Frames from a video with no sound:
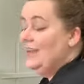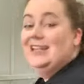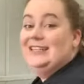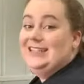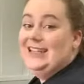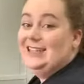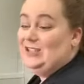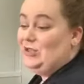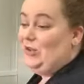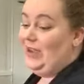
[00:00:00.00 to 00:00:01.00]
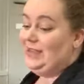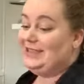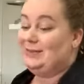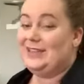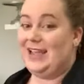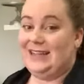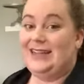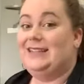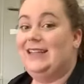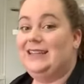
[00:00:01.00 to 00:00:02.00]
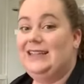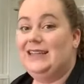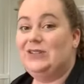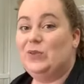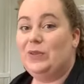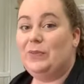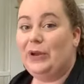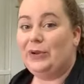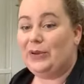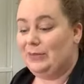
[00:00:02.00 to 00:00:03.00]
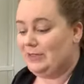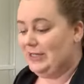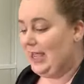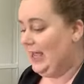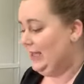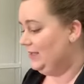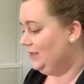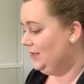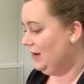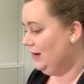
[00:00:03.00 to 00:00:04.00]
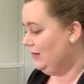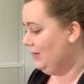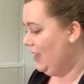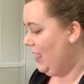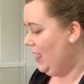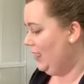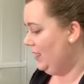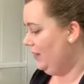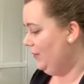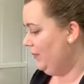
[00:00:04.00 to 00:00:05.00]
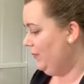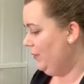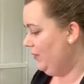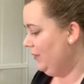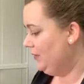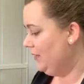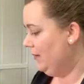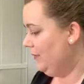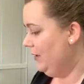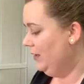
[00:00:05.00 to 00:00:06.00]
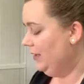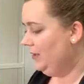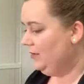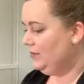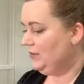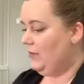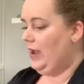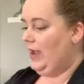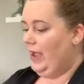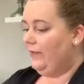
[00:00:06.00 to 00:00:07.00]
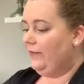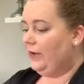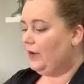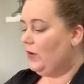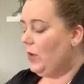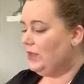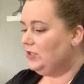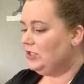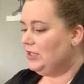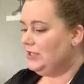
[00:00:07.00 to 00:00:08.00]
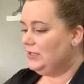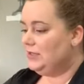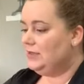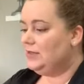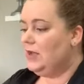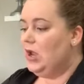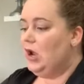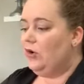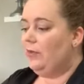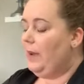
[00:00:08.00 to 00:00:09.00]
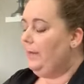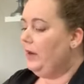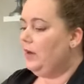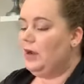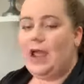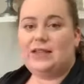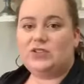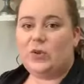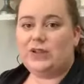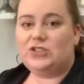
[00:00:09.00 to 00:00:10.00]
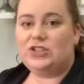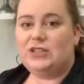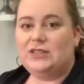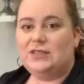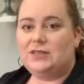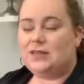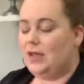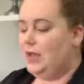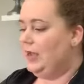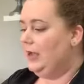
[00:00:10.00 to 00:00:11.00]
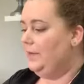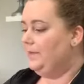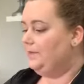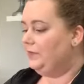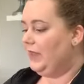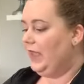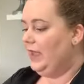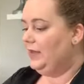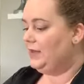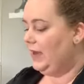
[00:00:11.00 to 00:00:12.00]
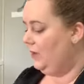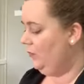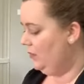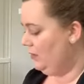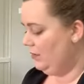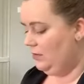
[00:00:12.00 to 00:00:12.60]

to get to show you guys some tie-dye techniques with buttercream today. So let me pull this up on here so I have your questions. Remember, ask questions um, and I will